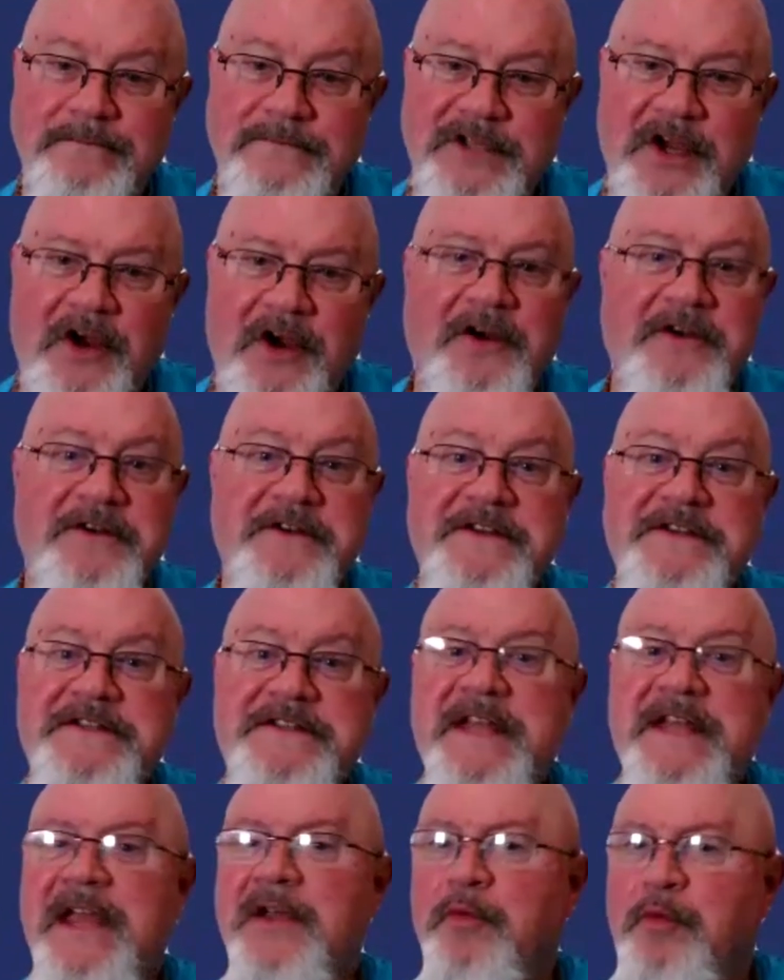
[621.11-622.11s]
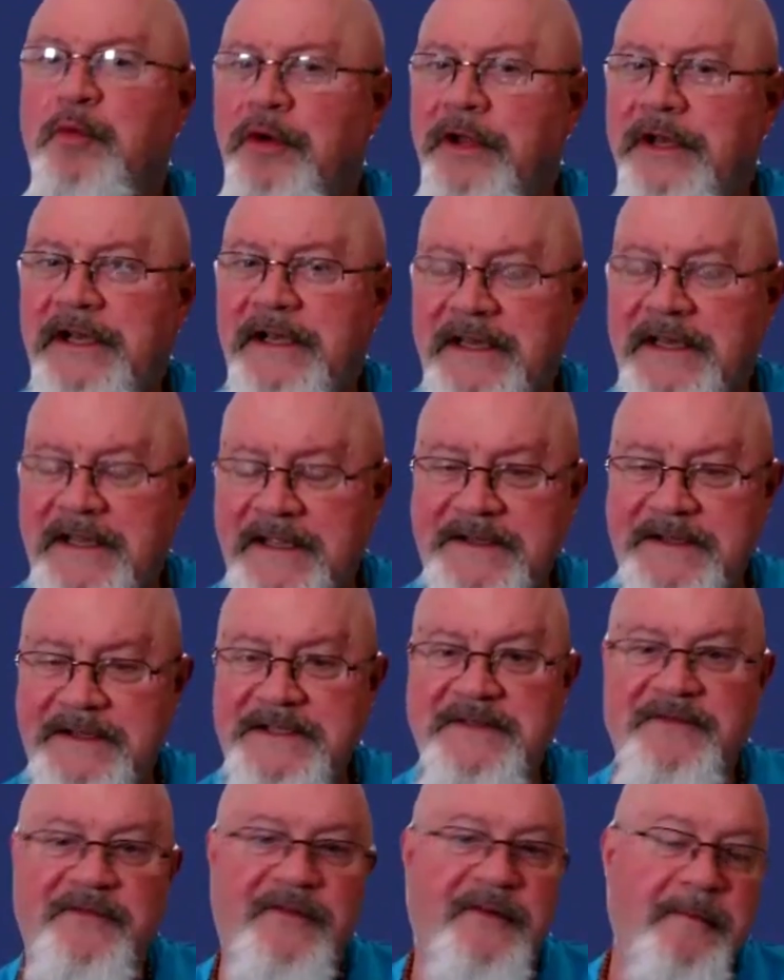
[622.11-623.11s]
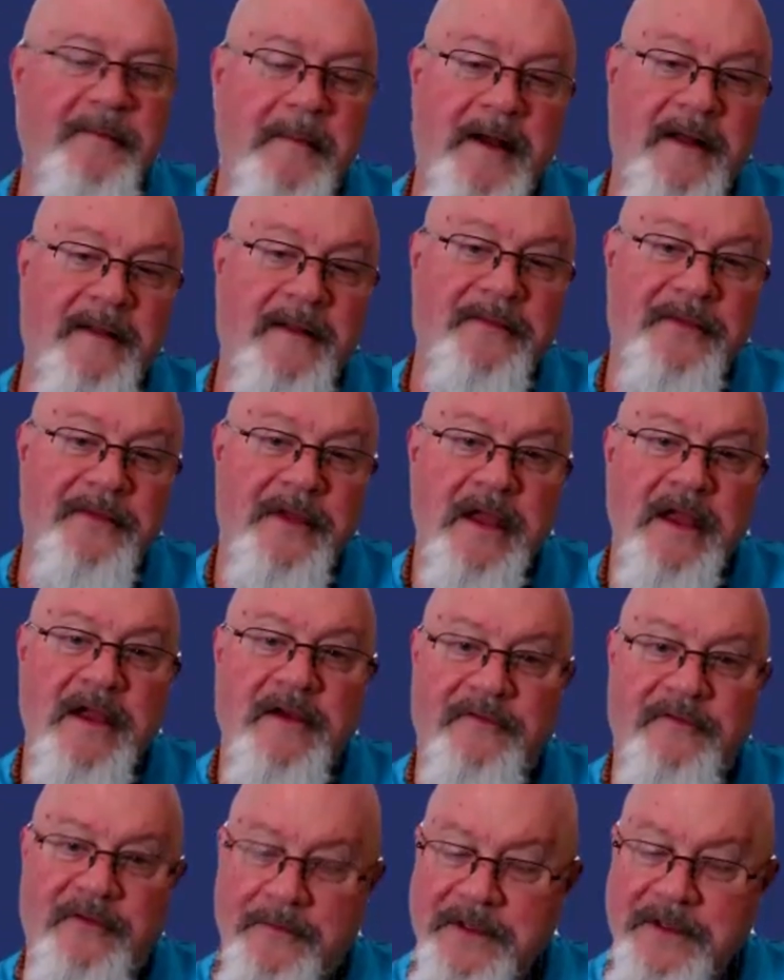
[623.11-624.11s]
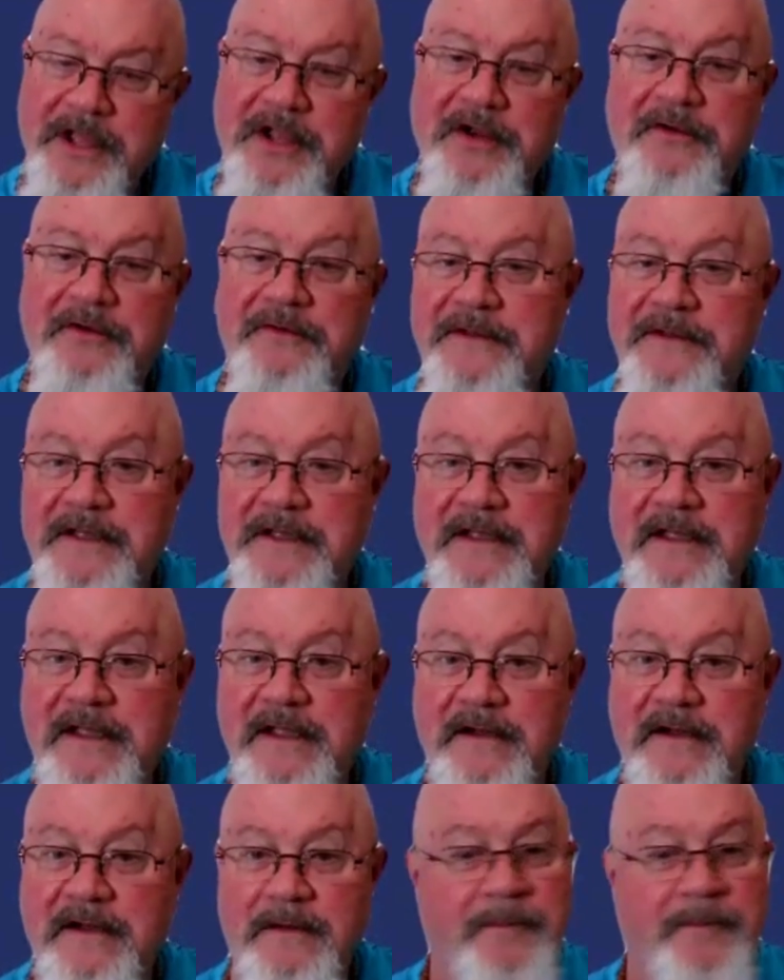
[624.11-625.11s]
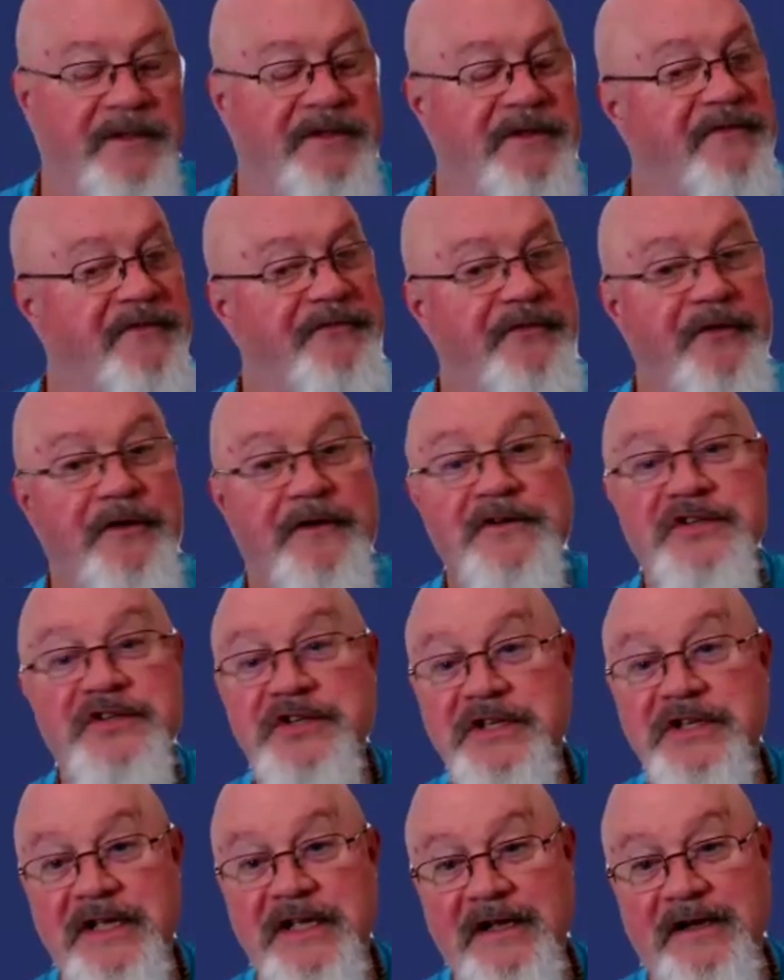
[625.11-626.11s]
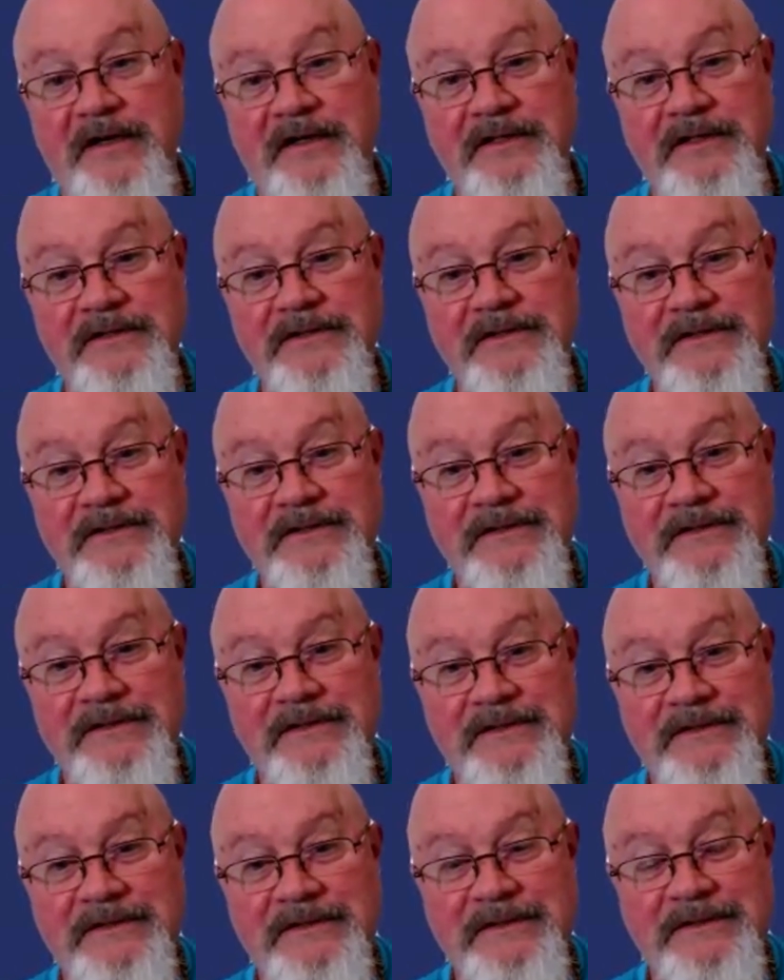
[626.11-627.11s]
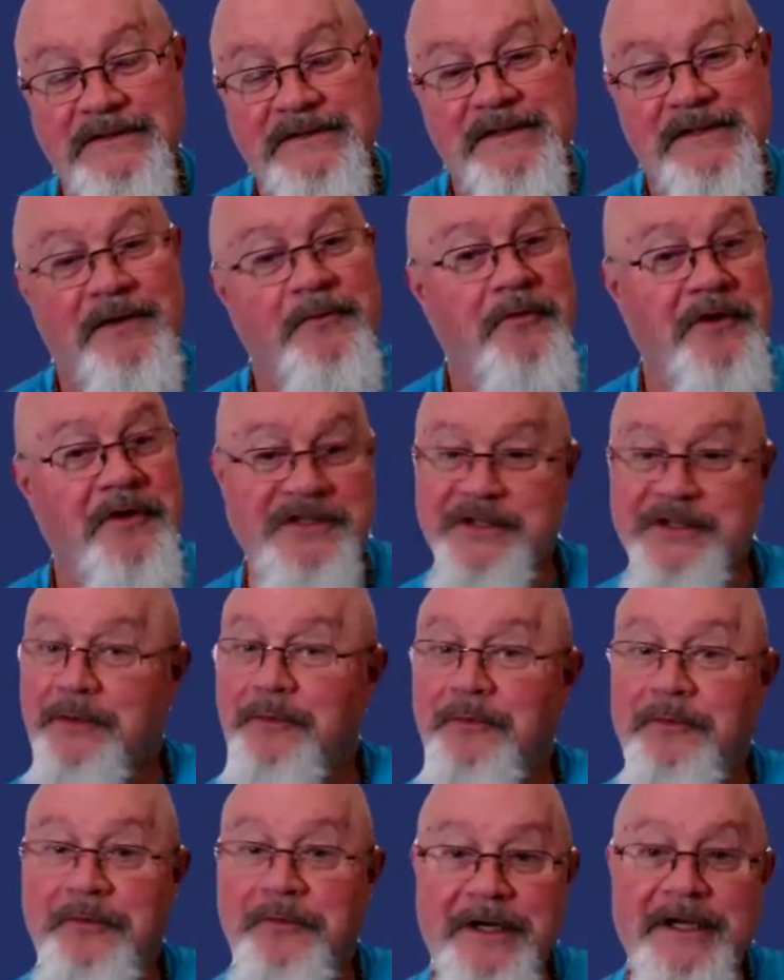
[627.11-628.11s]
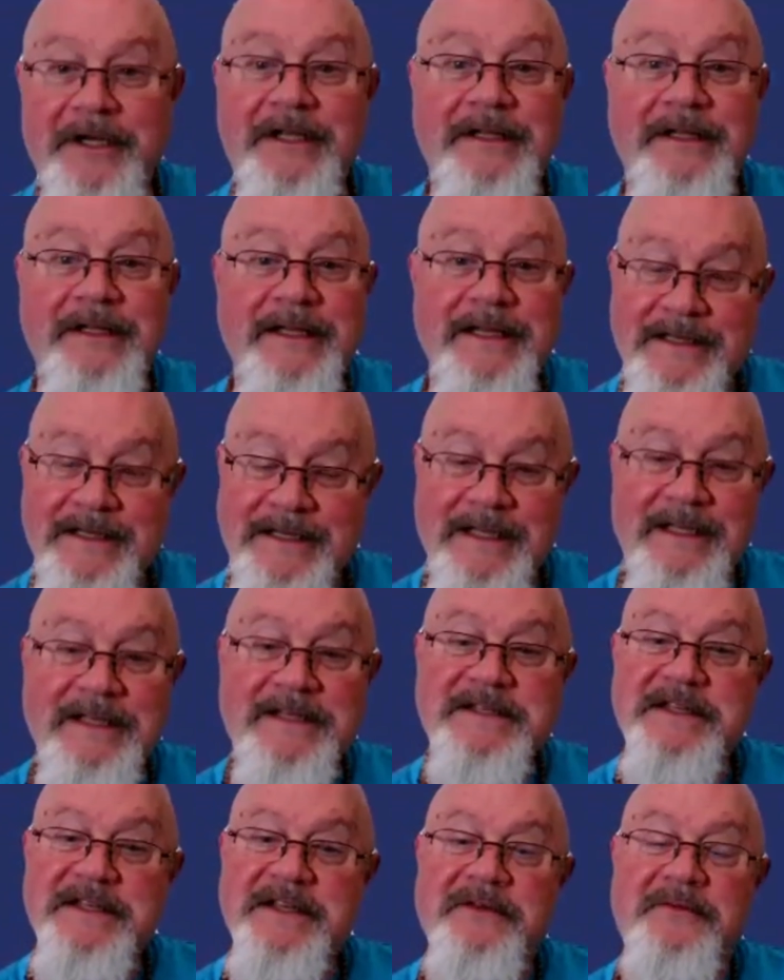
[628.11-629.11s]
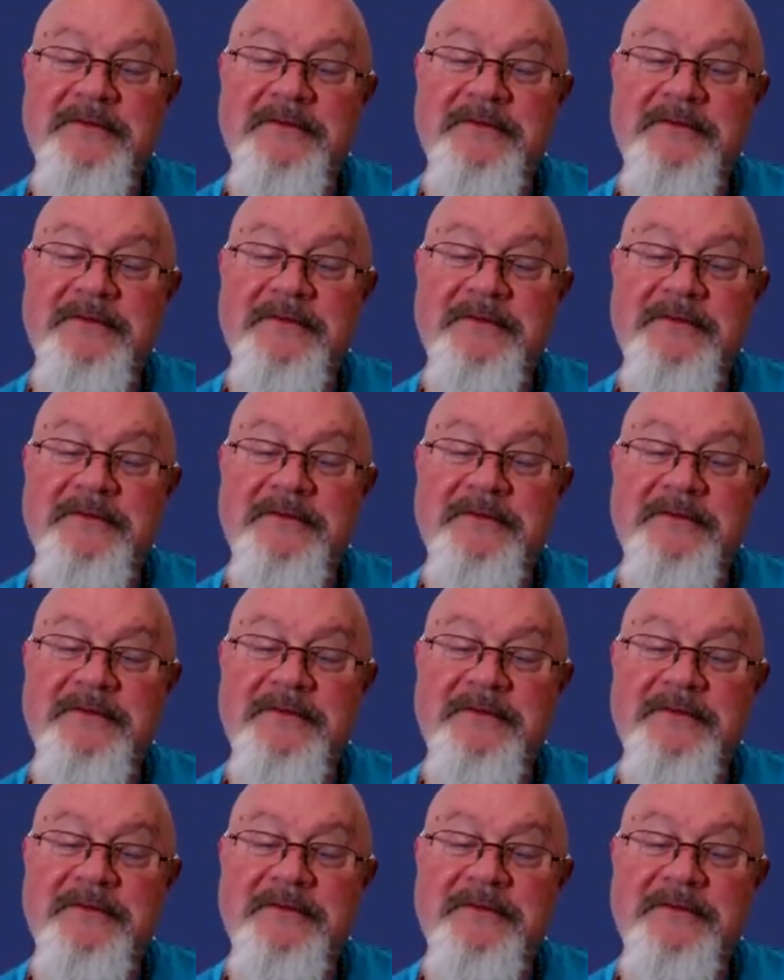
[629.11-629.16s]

It's hard to say what it is from year to year, but the first year was a really decent